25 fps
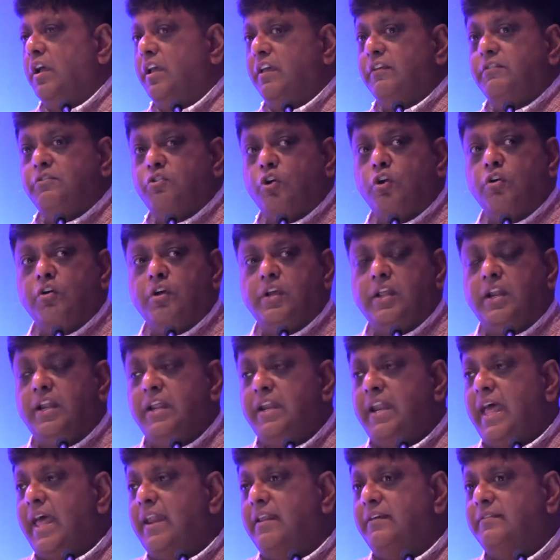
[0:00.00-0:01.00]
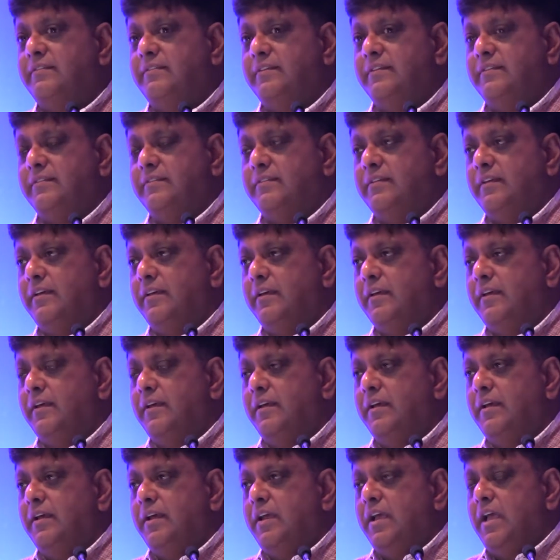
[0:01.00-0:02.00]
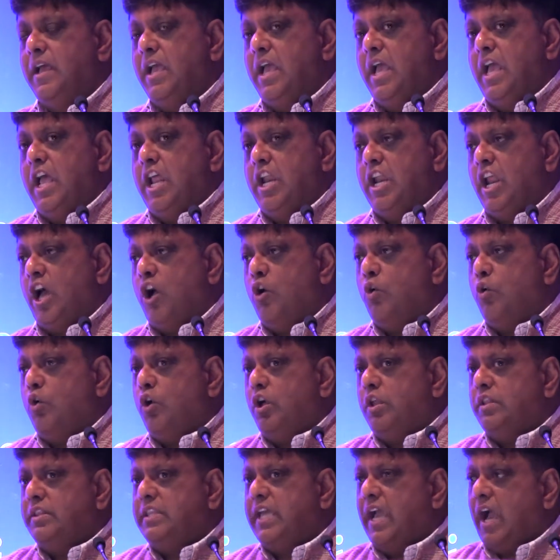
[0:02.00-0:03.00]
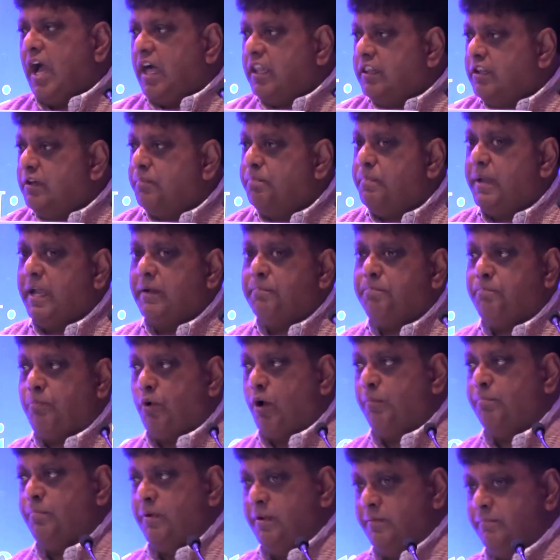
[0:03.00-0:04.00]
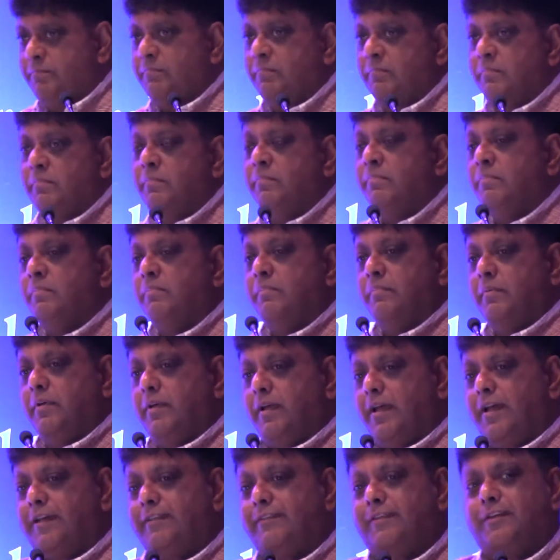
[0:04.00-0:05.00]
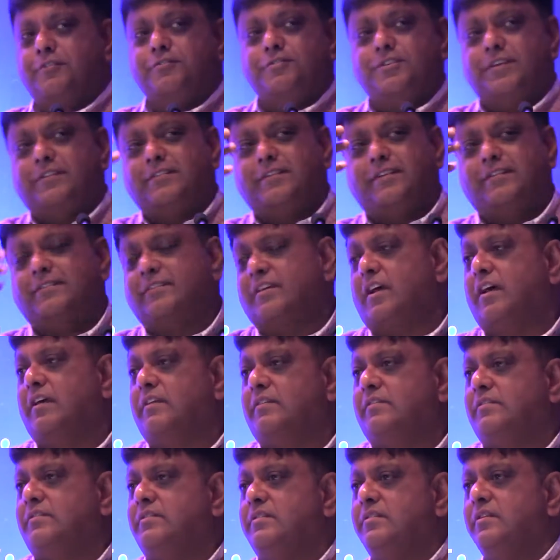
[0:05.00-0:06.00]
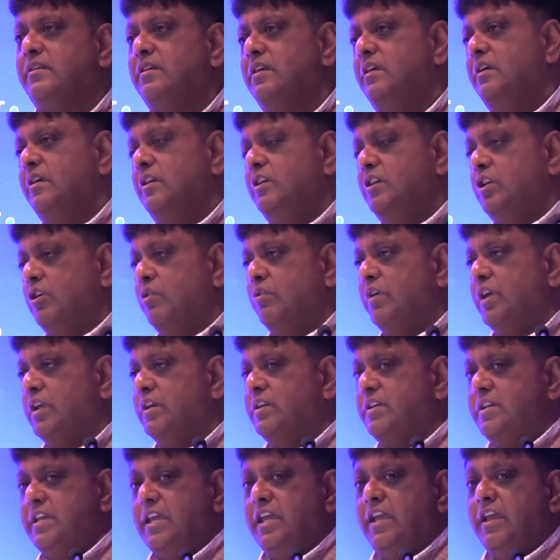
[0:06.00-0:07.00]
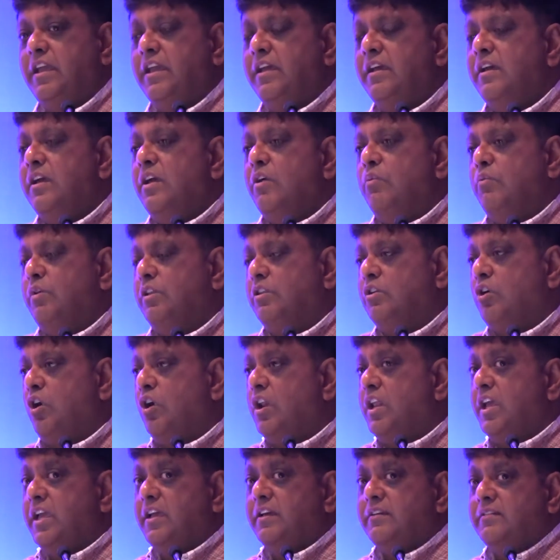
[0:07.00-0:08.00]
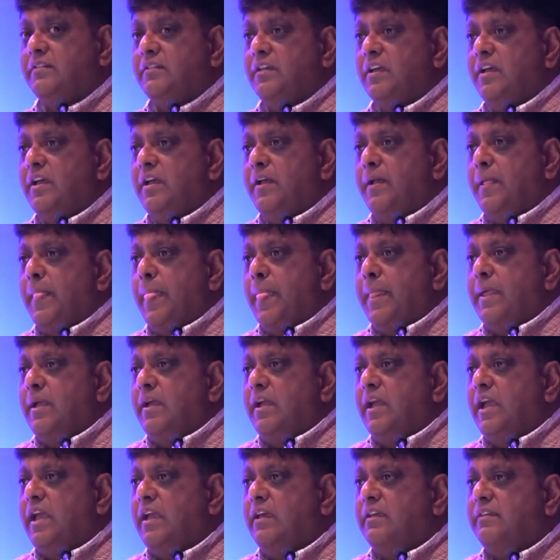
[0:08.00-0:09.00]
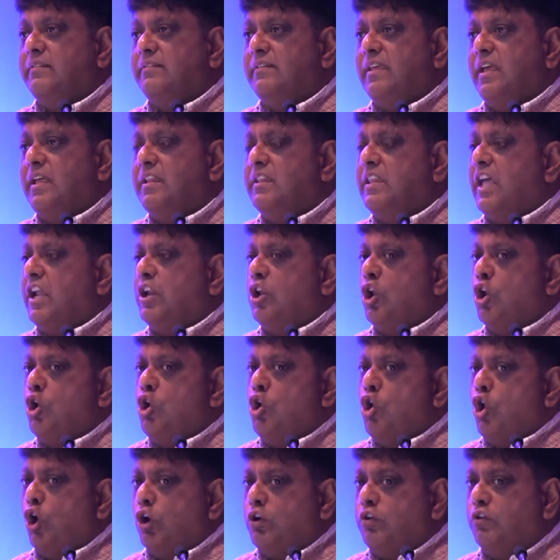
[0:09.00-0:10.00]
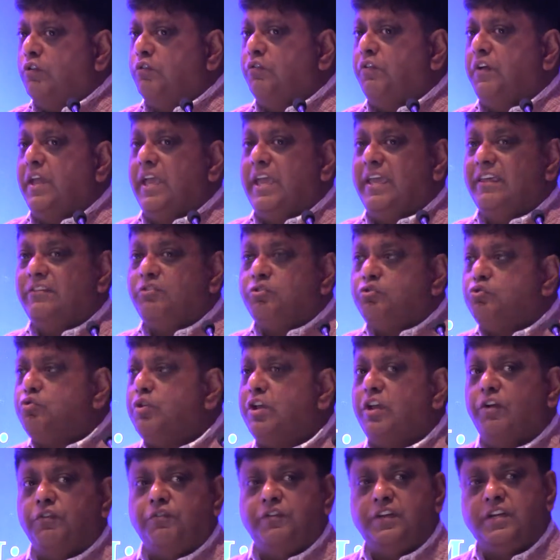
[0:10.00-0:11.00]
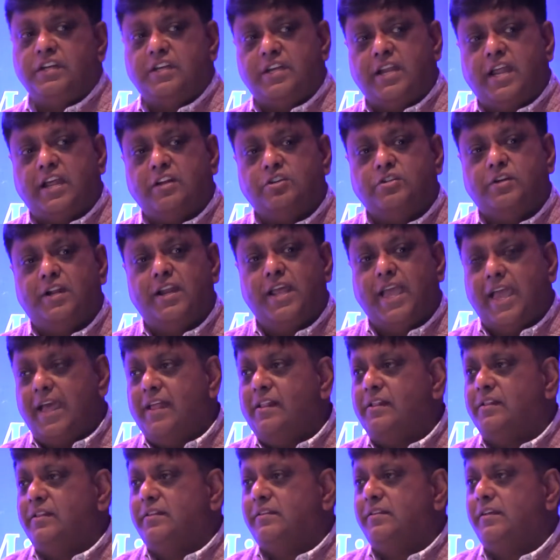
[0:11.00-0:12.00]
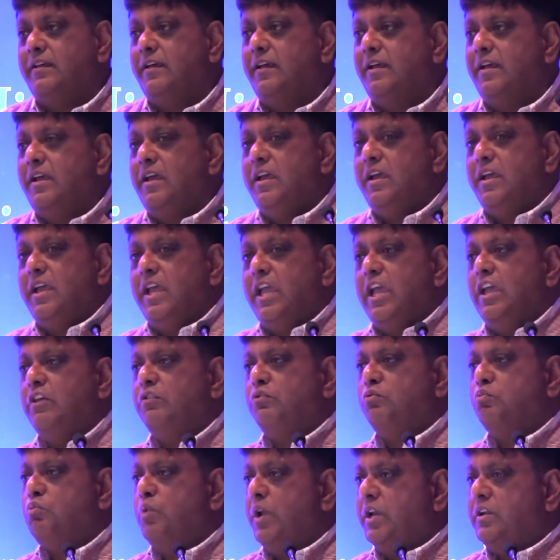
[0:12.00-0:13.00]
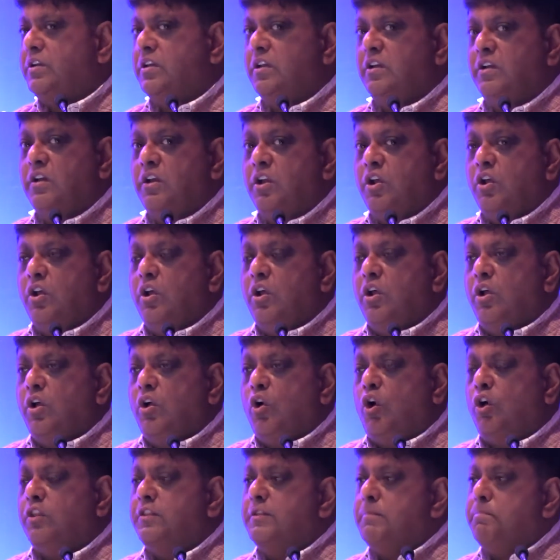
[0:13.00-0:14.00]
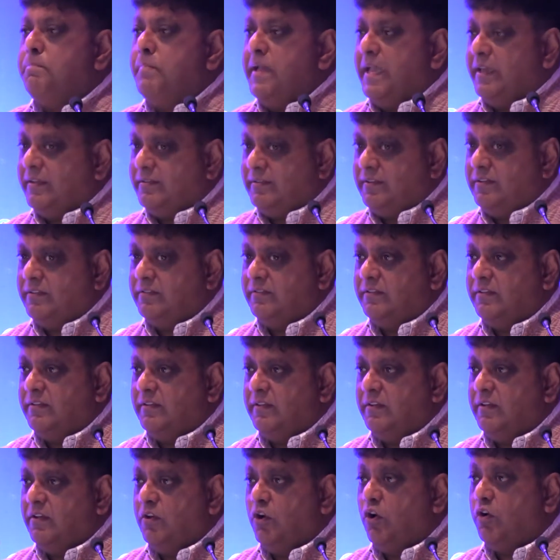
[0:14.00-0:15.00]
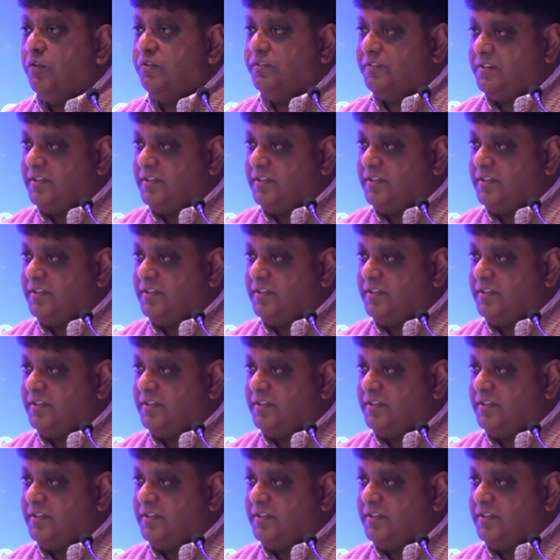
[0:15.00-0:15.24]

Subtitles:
historical analysis. Now, the other big problem, as I just discussed during tea with colleagues, is that a lot of history of international health is written on the basis of